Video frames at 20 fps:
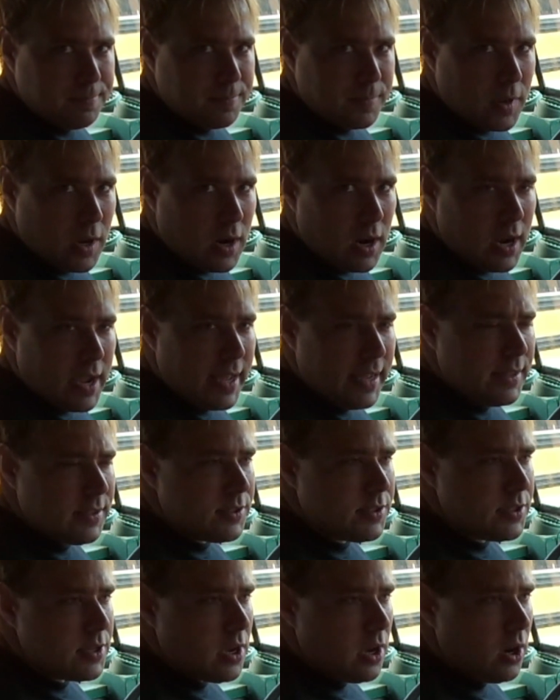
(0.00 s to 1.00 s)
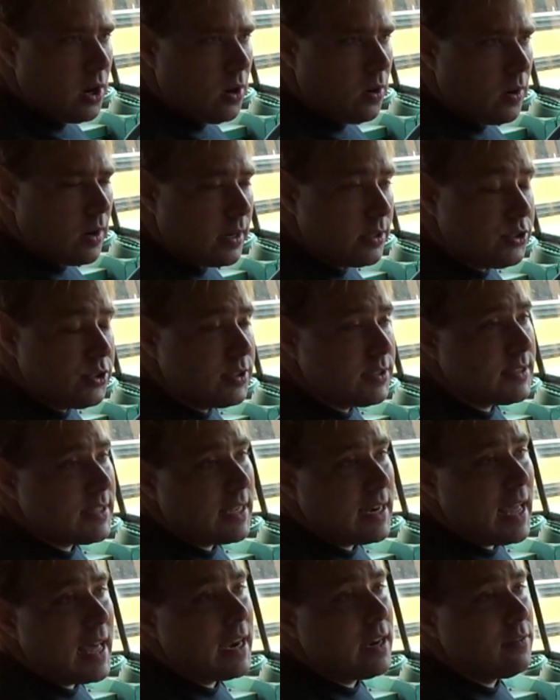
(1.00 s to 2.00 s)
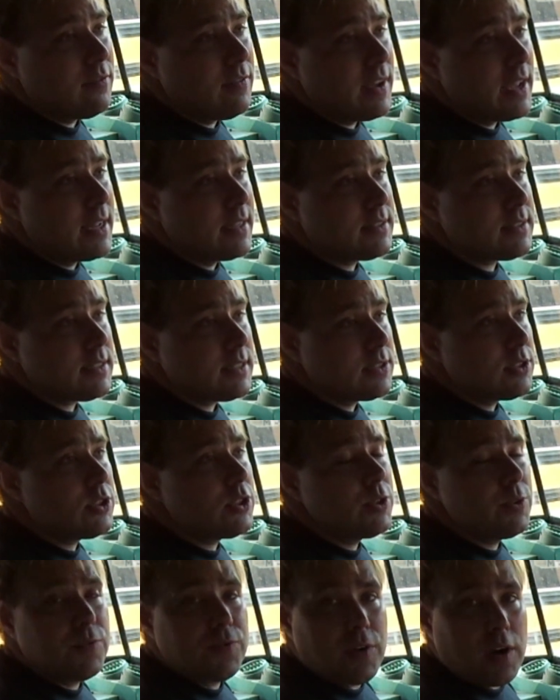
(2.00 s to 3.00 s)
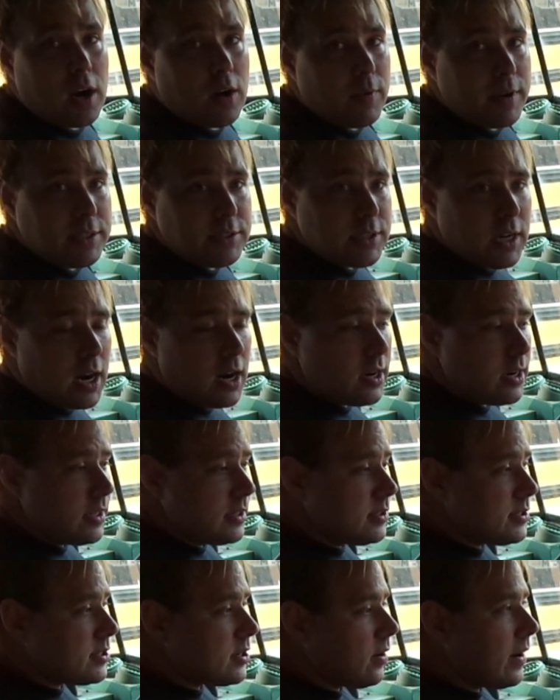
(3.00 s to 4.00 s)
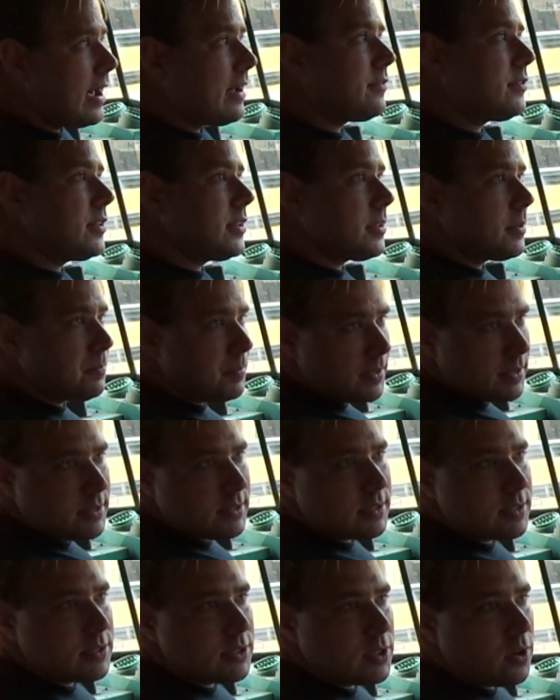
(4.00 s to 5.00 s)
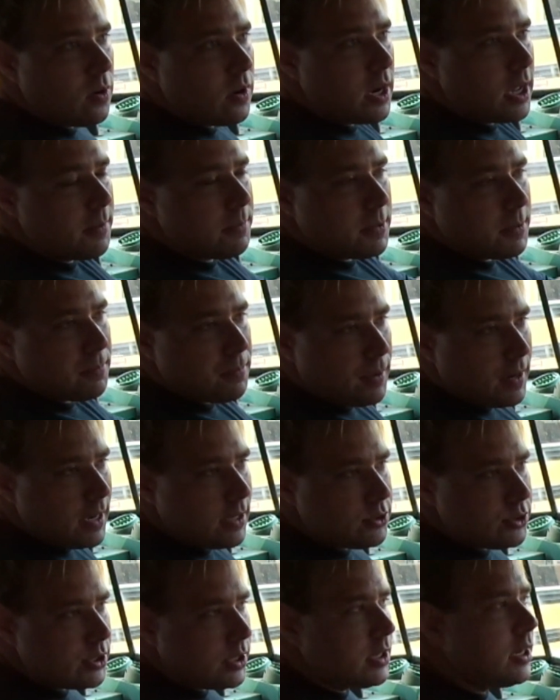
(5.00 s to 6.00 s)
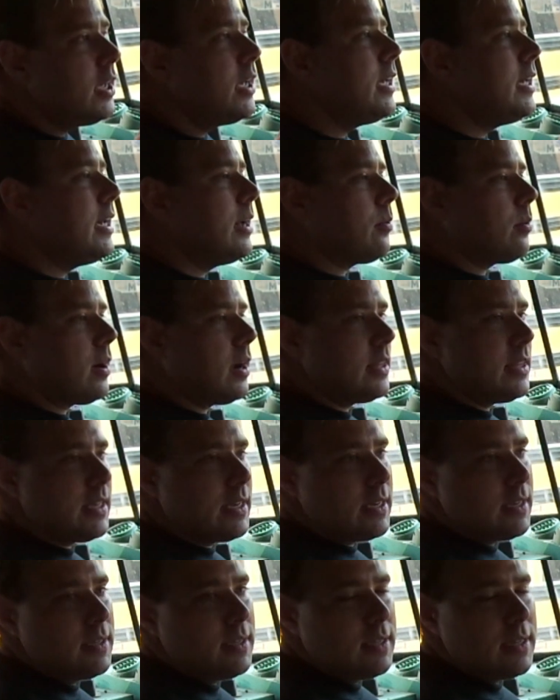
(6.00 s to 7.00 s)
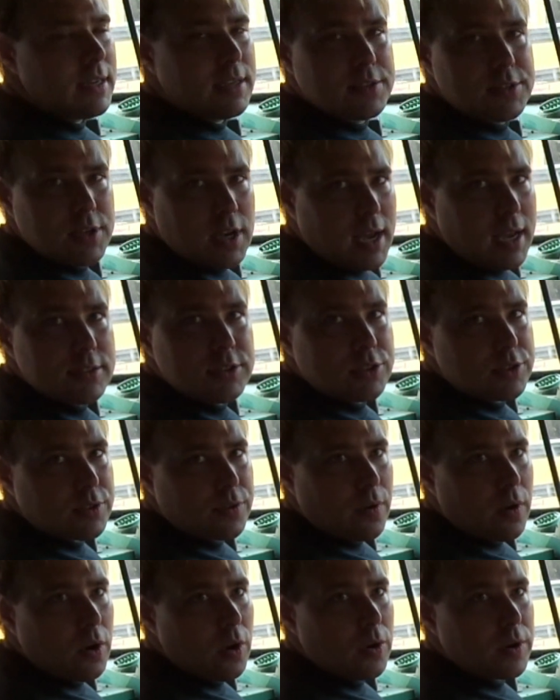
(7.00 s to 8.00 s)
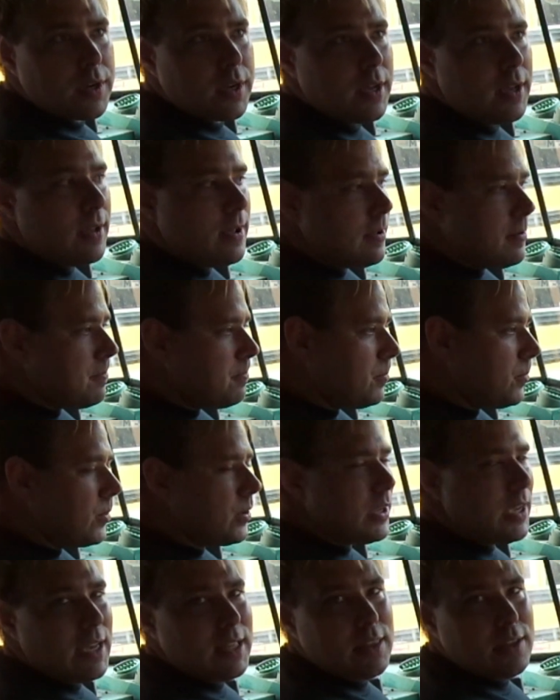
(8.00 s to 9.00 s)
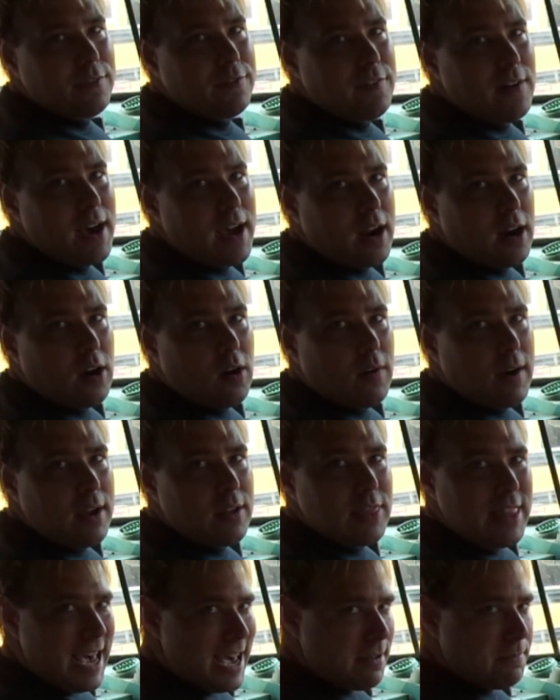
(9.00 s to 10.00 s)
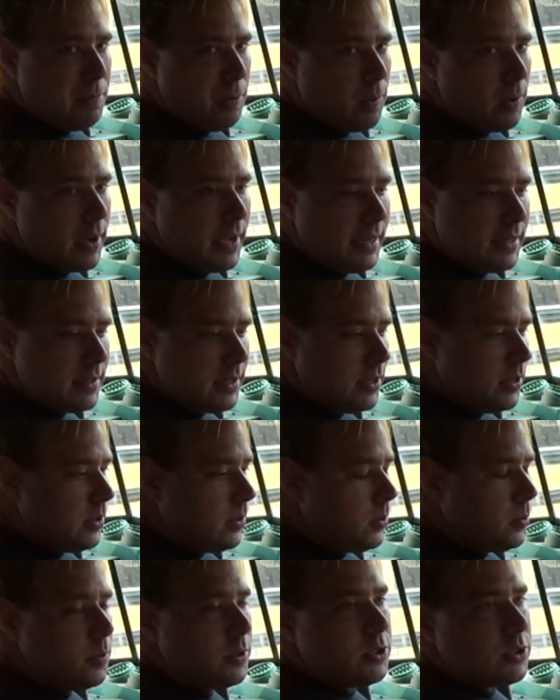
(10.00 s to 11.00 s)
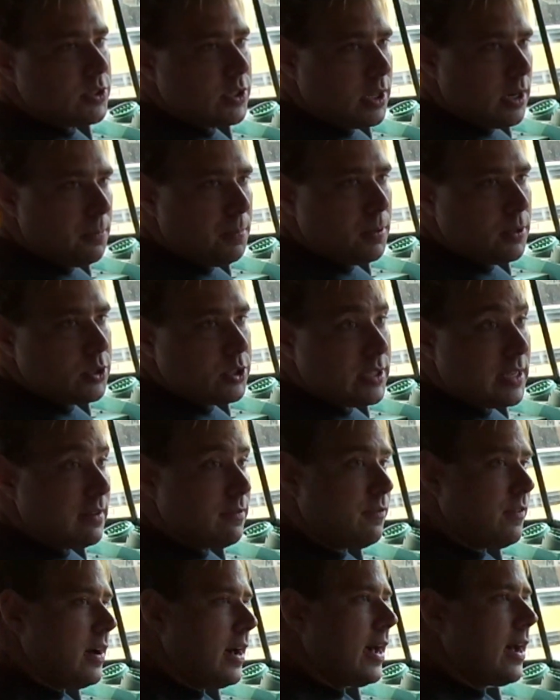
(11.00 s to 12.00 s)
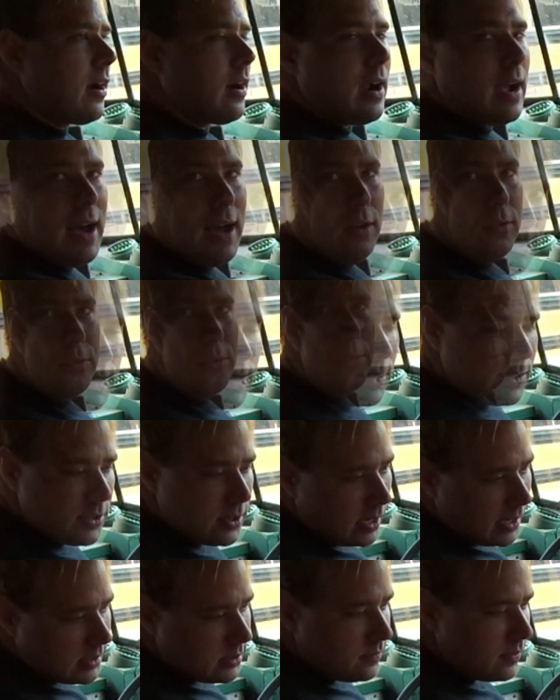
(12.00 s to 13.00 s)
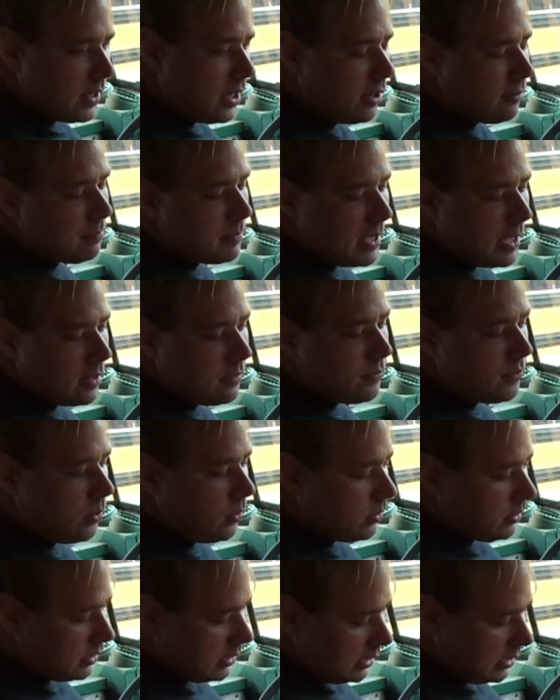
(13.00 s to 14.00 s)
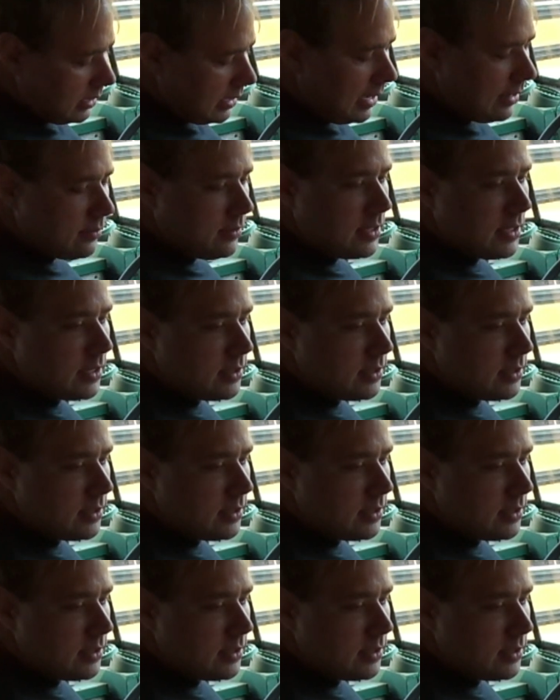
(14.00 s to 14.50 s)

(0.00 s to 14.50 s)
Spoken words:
Alright, so, or I should say not advanced, it's too far retarded, so after the piston's going up compression and we're on the exhaust stroke, getting the fire around that point, which is going to push that fire out the exhaust valve manifold and then out the